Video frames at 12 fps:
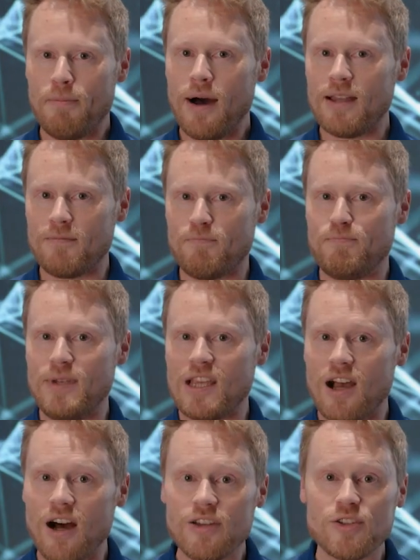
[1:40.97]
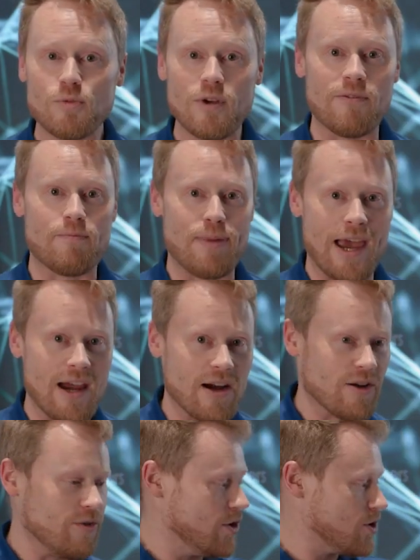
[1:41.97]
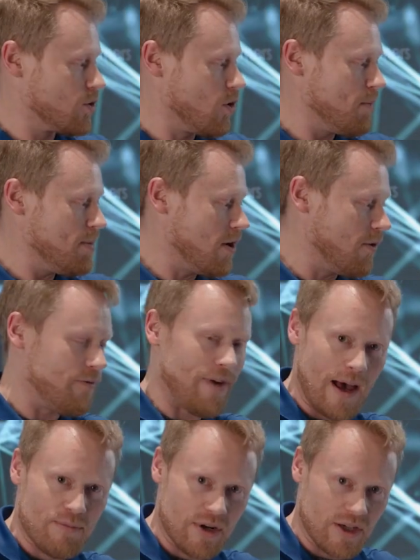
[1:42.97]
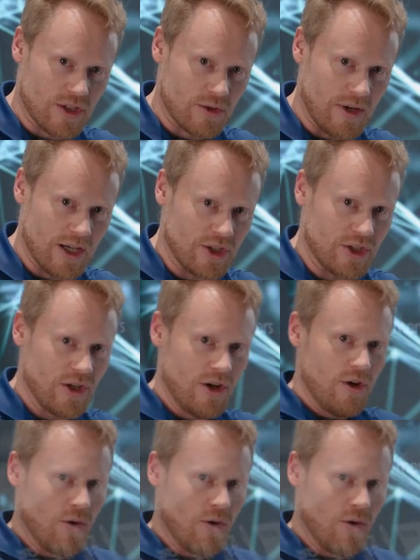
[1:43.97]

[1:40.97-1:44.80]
But because we've paired the Scorpio Fabric switch